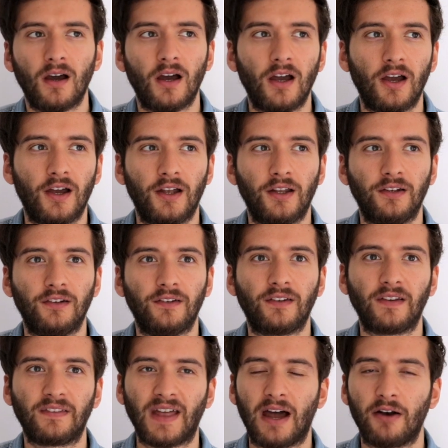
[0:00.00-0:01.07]
and
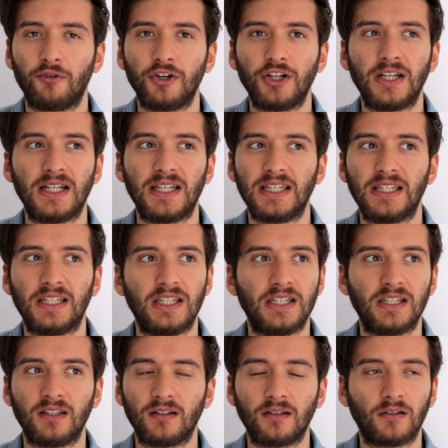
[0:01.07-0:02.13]
that
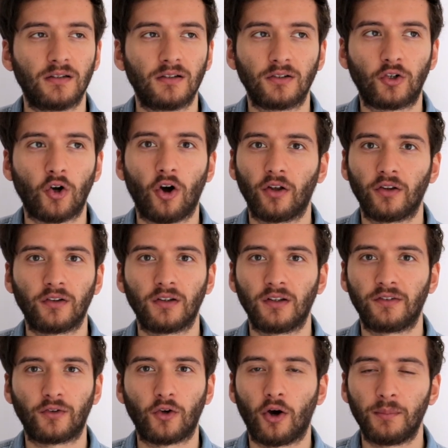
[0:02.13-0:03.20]
really got,
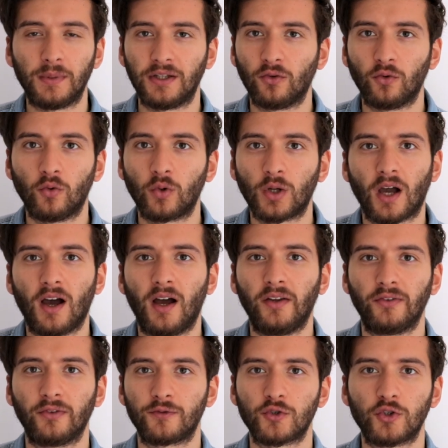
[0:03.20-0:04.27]
has got me in all
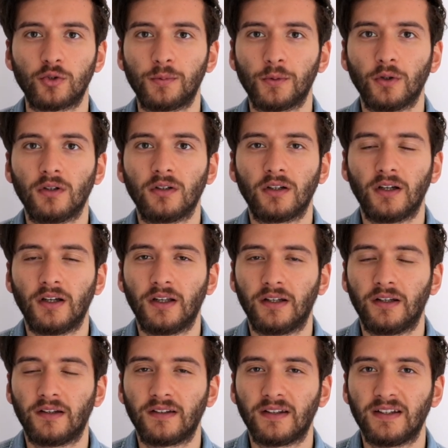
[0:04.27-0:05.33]
kinds of trouble,
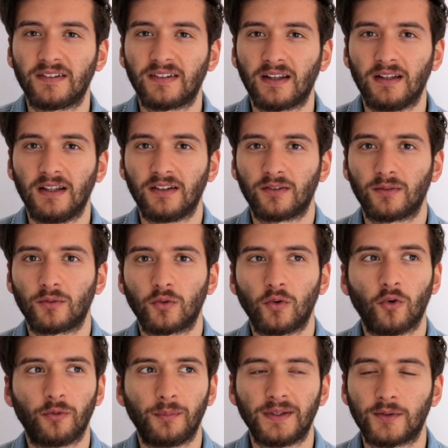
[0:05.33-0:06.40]
and it's, it's
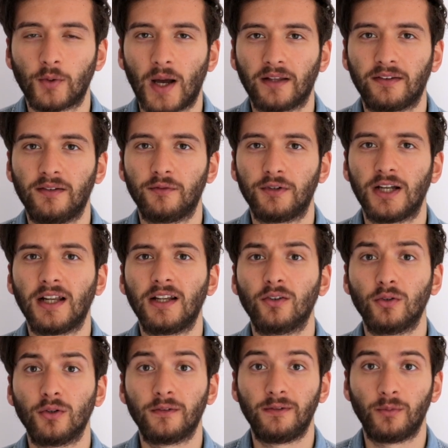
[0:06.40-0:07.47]
caused me to act in really
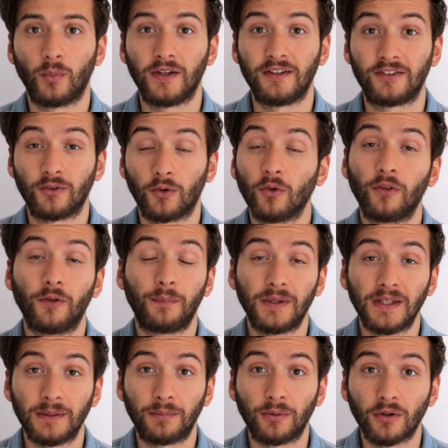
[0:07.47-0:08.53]
unloving ways to other
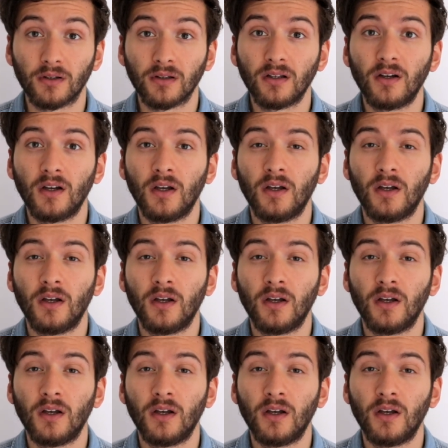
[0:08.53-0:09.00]
people.